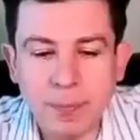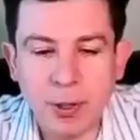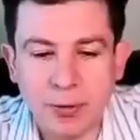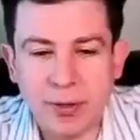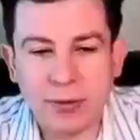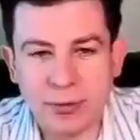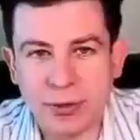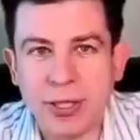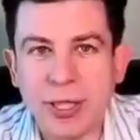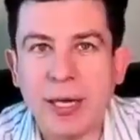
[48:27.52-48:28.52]
know,
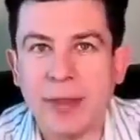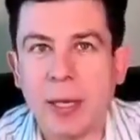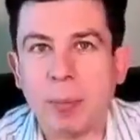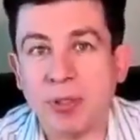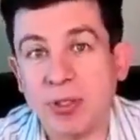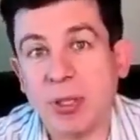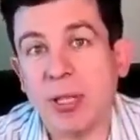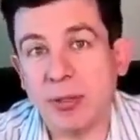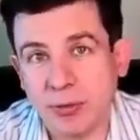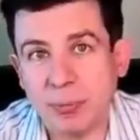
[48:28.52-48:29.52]
certainly, I think a,
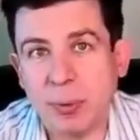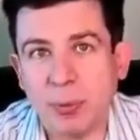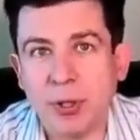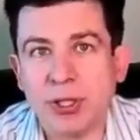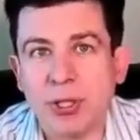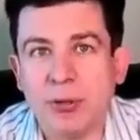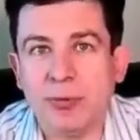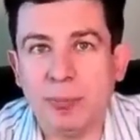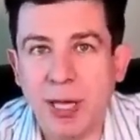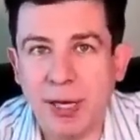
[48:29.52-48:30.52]
a certain proportion of
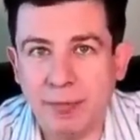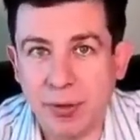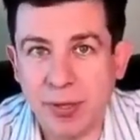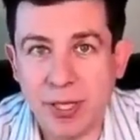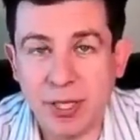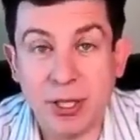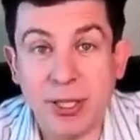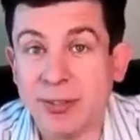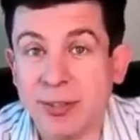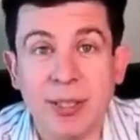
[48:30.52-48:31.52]
behavioral euthanasia
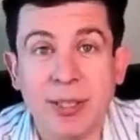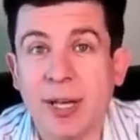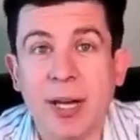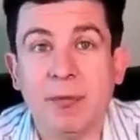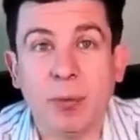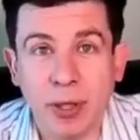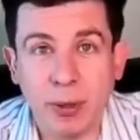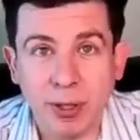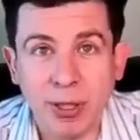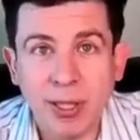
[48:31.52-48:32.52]
is
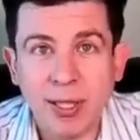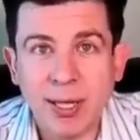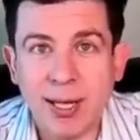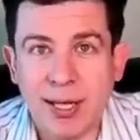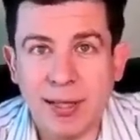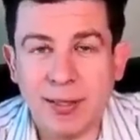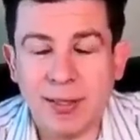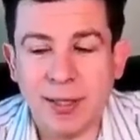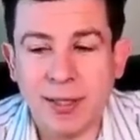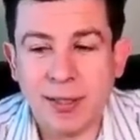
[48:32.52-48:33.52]
unavoidable, and
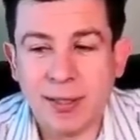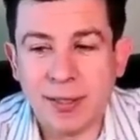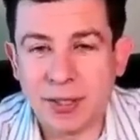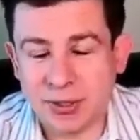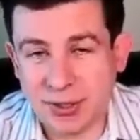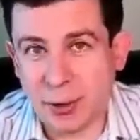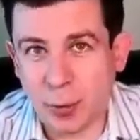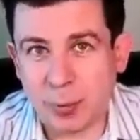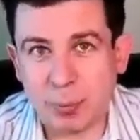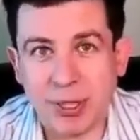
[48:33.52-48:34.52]
mm. uh, just a
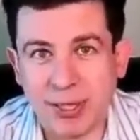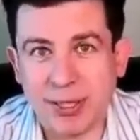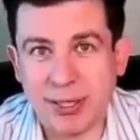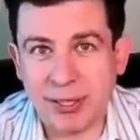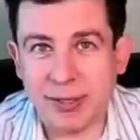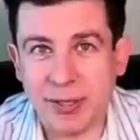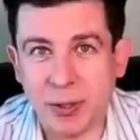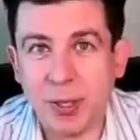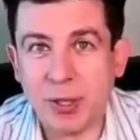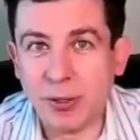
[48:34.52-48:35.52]
quick plug here. You
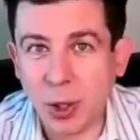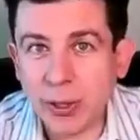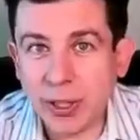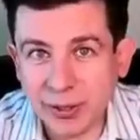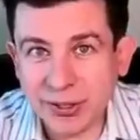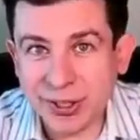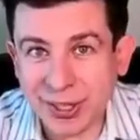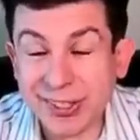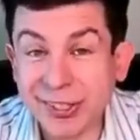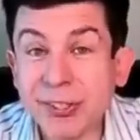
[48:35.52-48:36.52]
know, no mm-hmm. kill
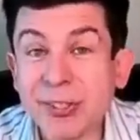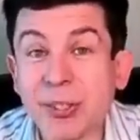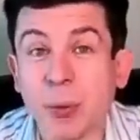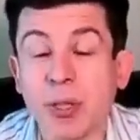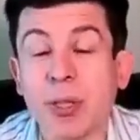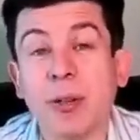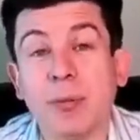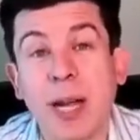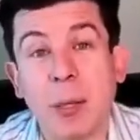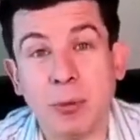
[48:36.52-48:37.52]
shelters or
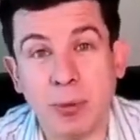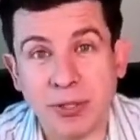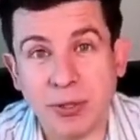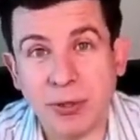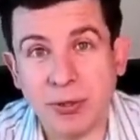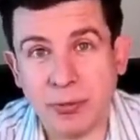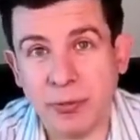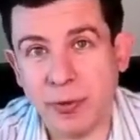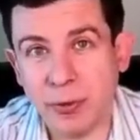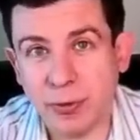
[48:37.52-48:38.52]
animal rescues that
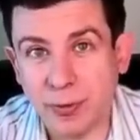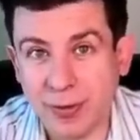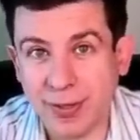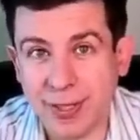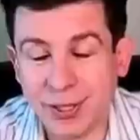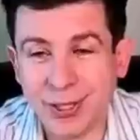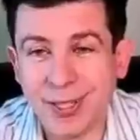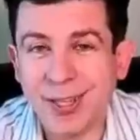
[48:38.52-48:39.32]
refuse euthanasia